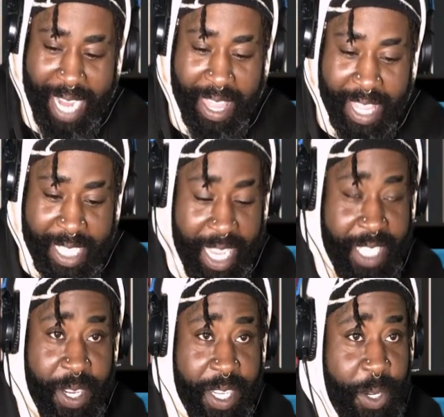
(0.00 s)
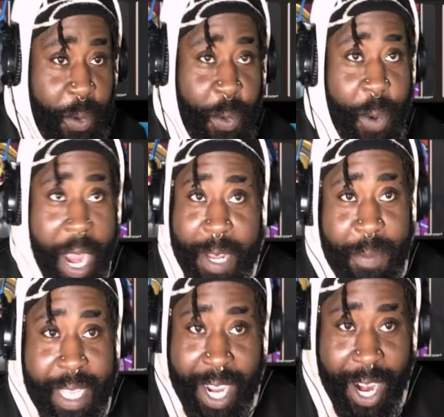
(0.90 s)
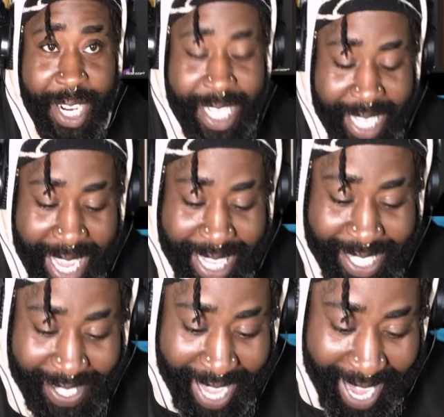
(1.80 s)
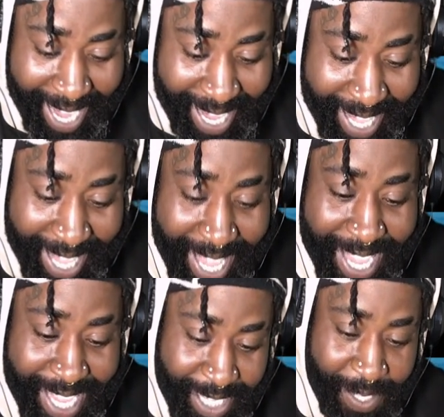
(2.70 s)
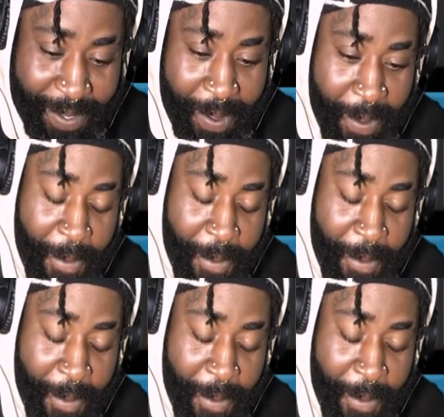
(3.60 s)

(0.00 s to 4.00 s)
these guys are incredibly hard to get. Okay, so